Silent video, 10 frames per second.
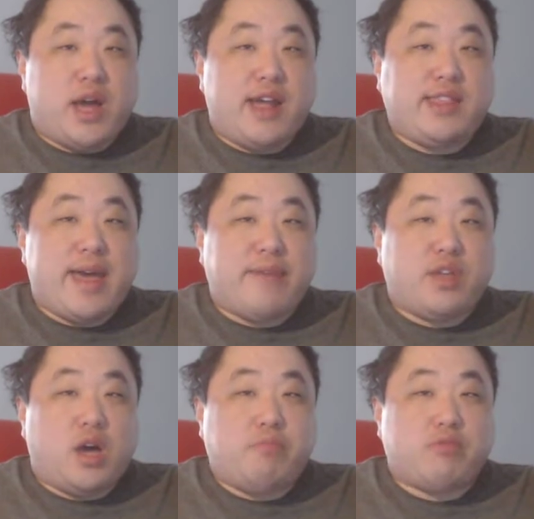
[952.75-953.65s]
I'd have to
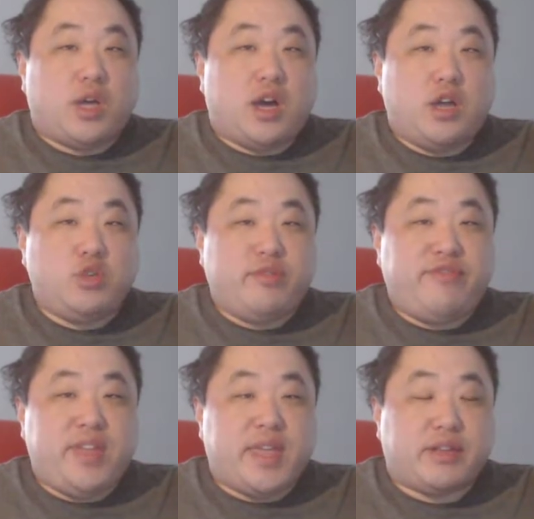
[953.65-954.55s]
upload a hundred
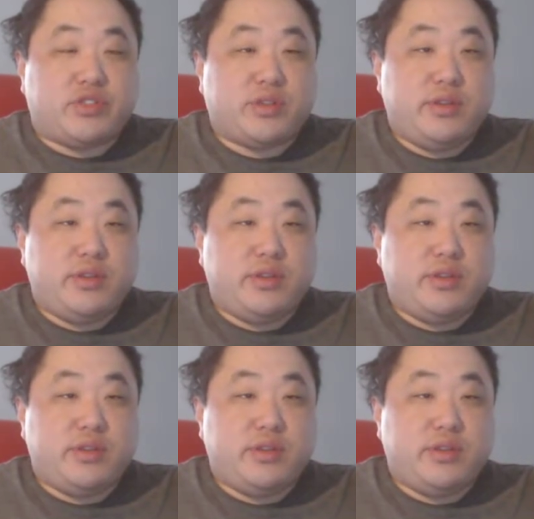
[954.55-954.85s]
things.